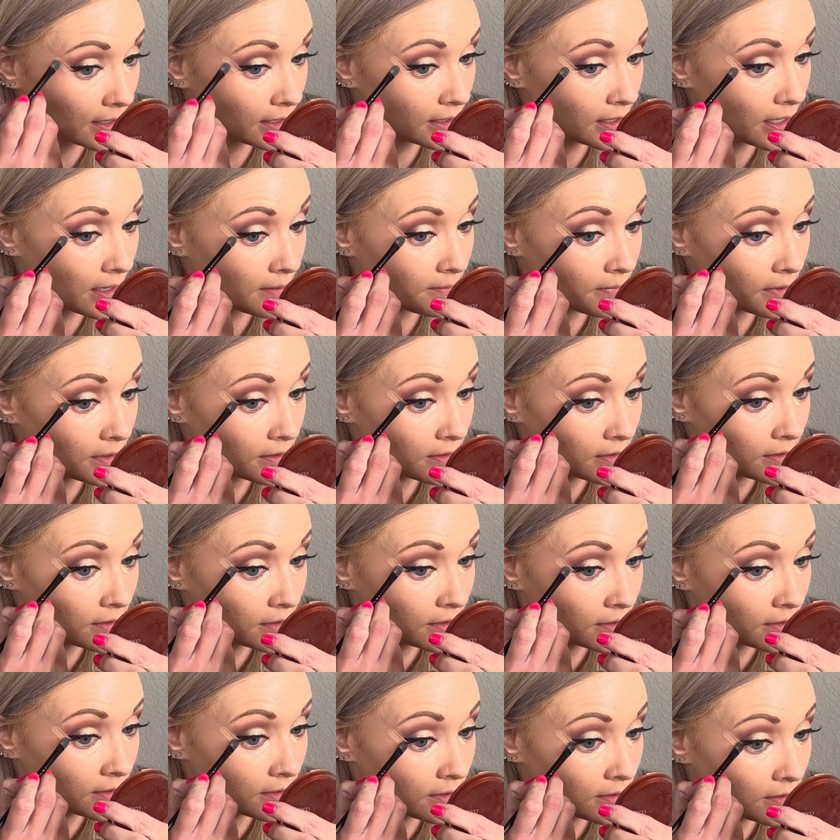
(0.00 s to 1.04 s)
it up
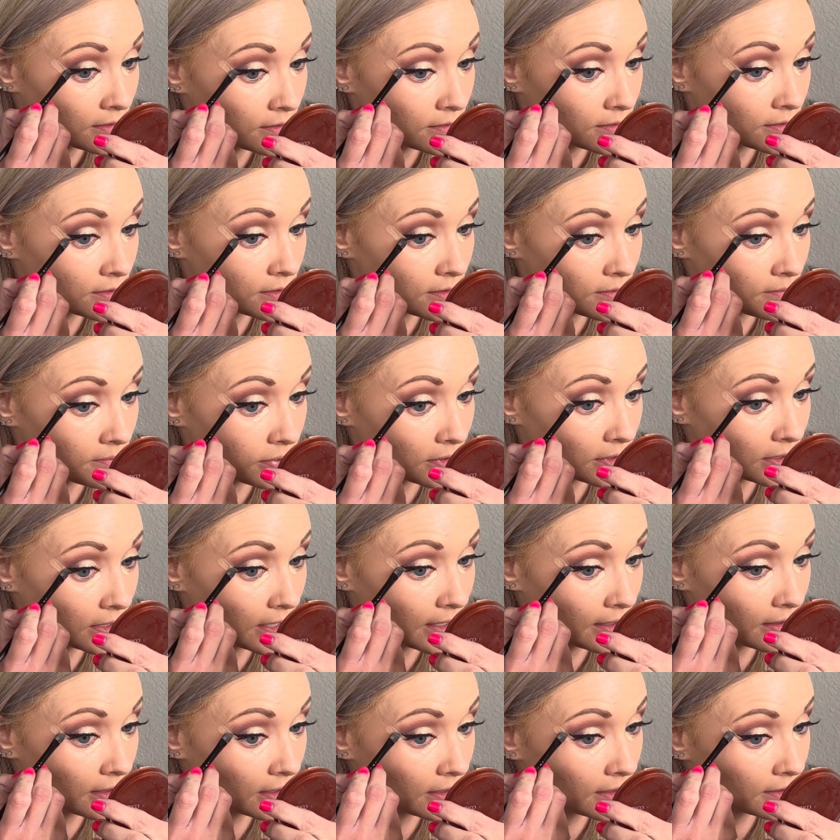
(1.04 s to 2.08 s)
to
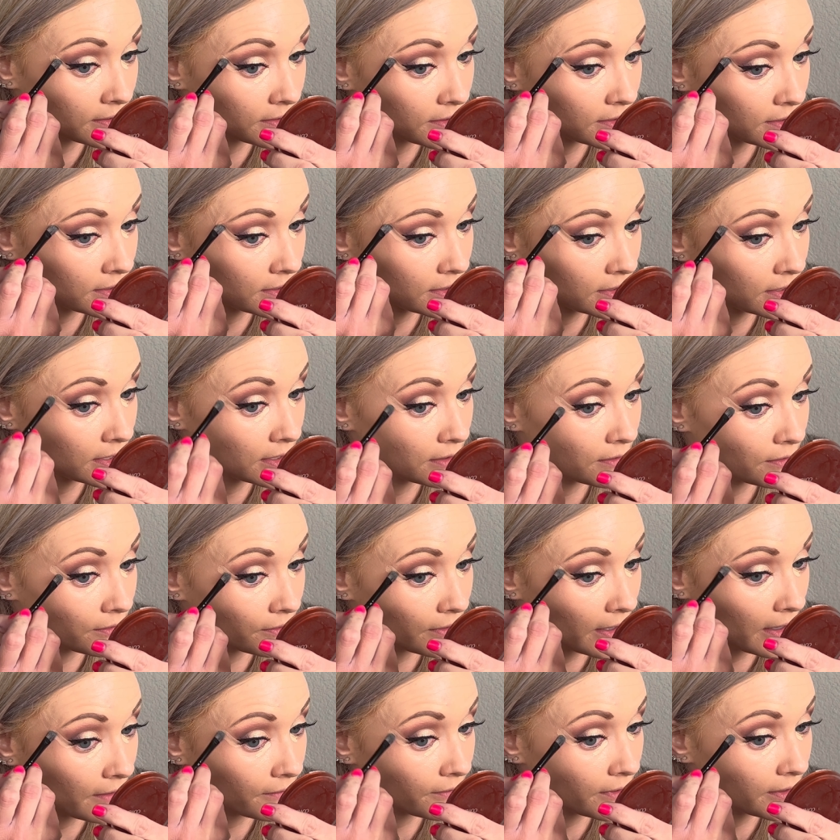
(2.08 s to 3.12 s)
blend the concealer
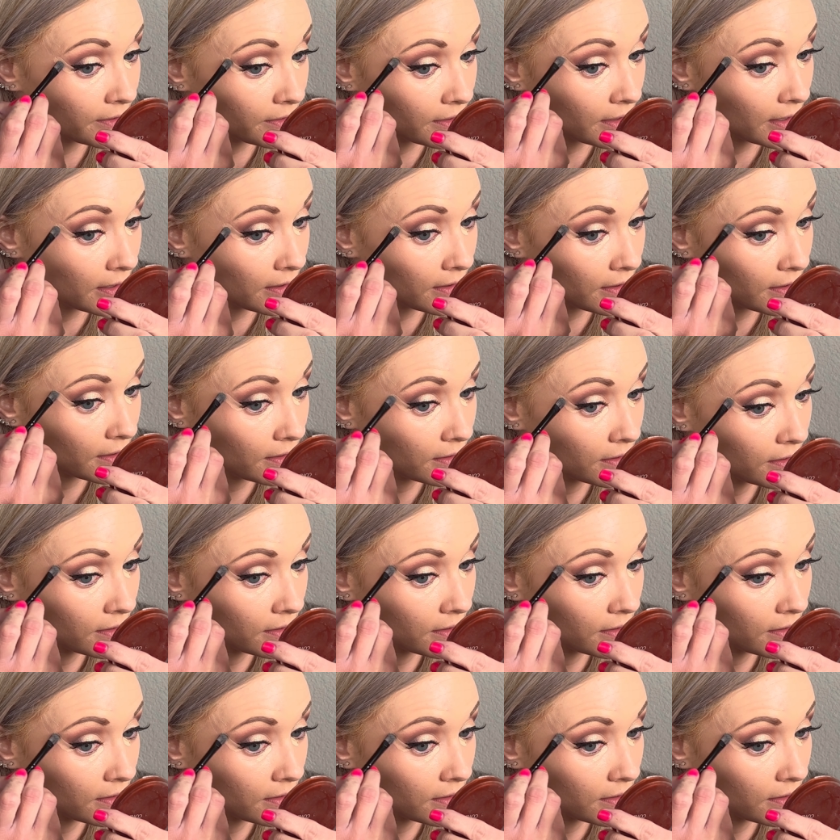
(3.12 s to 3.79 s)
out right there.